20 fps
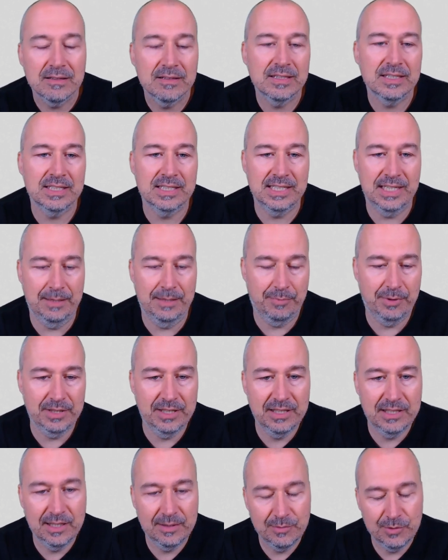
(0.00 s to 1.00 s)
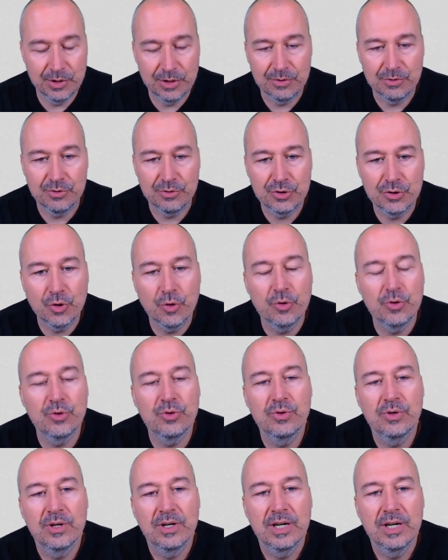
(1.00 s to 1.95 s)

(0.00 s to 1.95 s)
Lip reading: example that I'm going to show you,